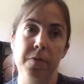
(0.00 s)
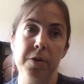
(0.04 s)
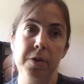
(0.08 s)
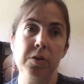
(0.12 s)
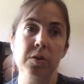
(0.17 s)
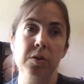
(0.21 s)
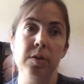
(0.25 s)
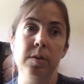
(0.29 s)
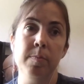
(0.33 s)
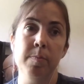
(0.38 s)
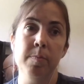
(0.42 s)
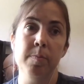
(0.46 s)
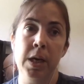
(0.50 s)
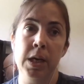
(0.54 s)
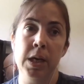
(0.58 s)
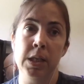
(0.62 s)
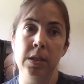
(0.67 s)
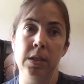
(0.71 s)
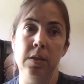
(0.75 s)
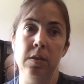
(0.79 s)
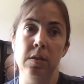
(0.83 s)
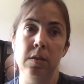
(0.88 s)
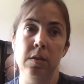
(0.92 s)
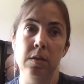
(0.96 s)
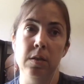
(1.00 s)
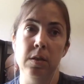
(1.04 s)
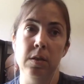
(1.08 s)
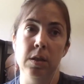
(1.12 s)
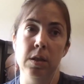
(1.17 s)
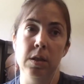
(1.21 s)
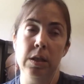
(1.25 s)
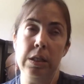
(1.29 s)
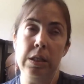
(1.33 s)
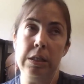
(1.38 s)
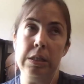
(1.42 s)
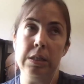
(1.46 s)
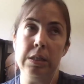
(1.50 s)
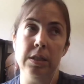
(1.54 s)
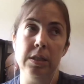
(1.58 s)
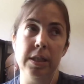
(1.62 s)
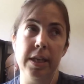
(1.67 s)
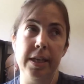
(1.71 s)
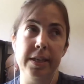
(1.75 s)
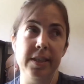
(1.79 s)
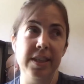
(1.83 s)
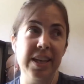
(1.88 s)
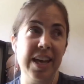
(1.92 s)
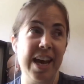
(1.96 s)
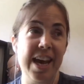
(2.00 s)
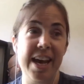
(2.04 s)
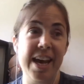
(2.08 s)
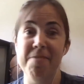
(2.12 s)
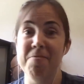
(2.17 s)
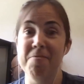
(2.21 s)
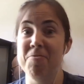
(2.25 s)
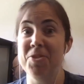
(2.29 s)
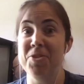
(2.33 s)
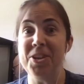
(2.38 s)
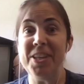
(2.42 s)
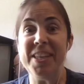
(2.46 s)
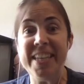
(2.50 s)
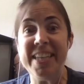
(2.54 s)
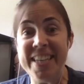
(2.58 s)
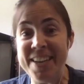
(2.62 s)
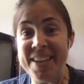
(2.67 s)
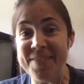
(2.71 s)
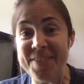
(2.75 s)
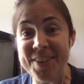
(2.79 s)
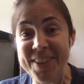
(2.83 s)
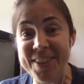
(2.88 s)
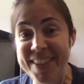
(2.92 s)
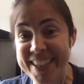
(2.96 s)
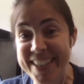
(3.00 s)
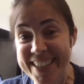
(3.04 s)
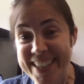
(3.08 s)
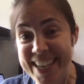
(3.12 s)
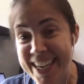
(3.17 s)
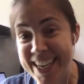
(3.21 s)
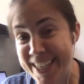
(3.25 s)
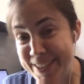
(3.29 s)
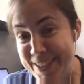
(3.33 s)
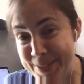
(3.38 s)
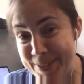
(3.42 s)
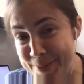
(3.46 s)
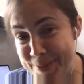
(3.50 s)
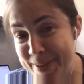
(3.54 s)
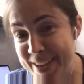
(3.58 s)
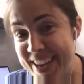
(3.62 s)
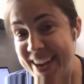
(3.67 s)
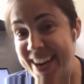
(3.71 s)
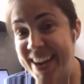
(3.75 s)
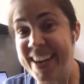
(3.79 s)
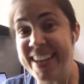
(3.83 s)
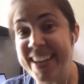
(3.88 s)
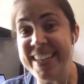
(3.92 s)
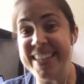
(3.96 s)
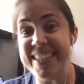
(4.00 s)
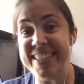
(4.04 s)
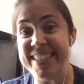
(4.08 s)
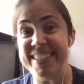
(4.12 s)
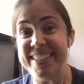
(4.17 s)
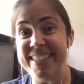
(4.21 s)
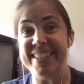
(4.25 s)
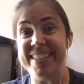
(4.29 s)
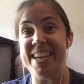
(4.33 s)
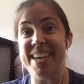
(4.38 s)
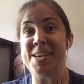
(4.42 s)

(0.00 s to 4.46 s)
first months, I really never looked at it, to be honest.